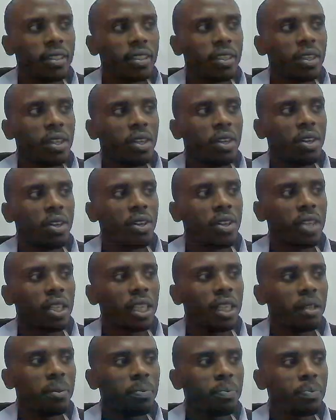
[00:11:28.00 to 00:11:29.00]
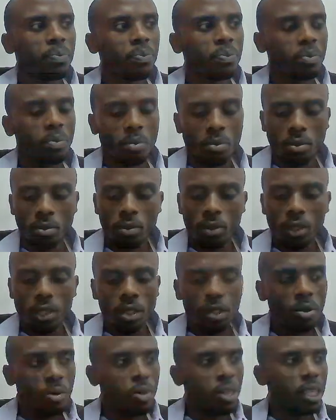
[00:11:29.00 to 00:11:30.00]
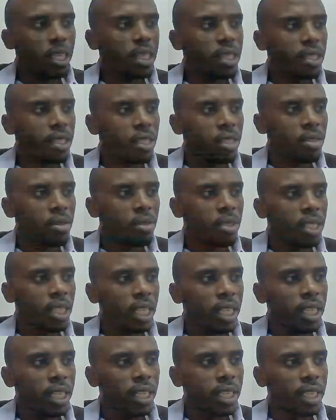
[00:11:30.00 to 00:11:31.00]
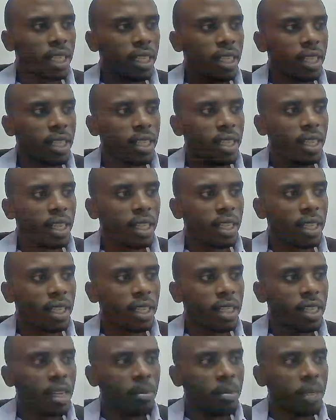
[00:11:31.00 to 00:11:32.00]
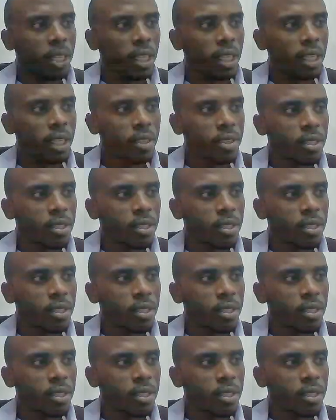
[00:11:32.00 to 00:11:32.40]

Okay, we can still try something else.